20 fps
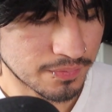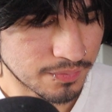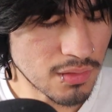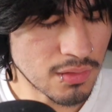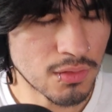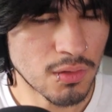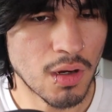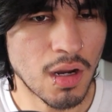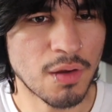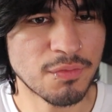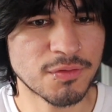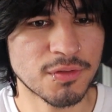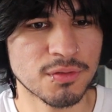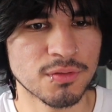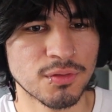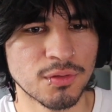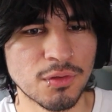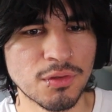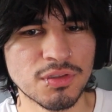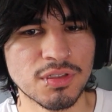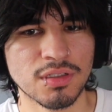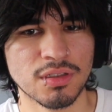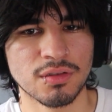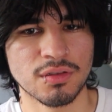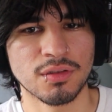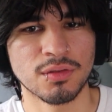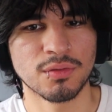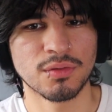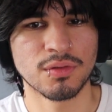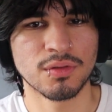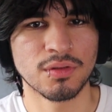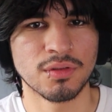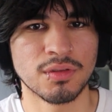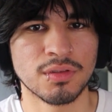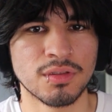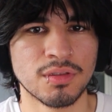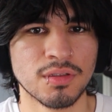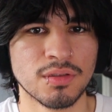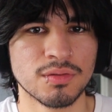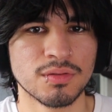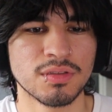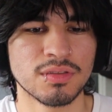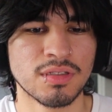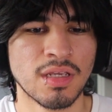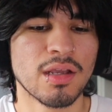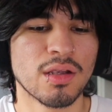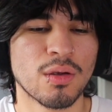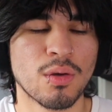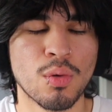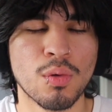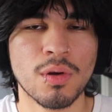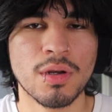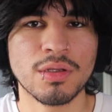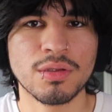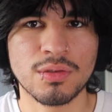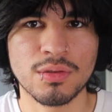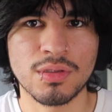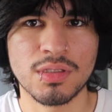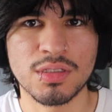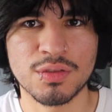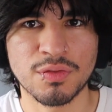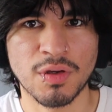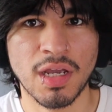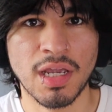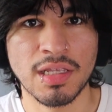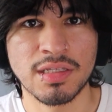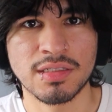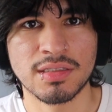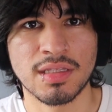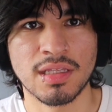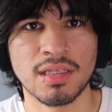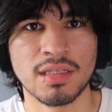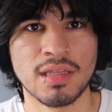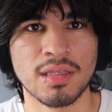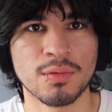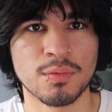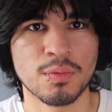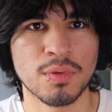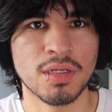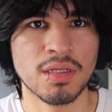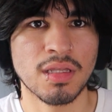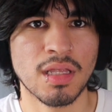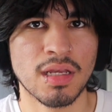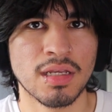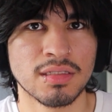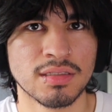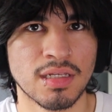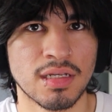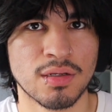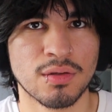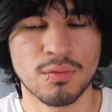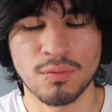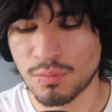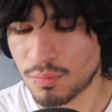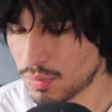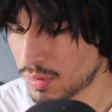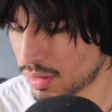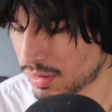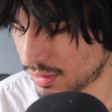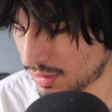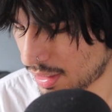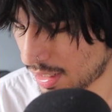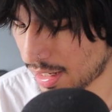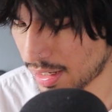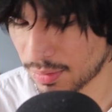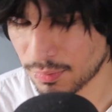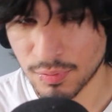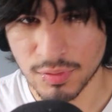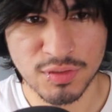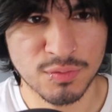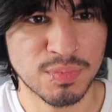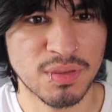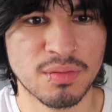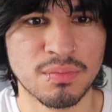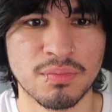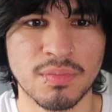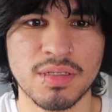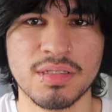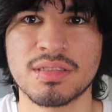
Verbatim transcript: You know, after losing or, or, or you know just going through these fights, they they realize like what what's been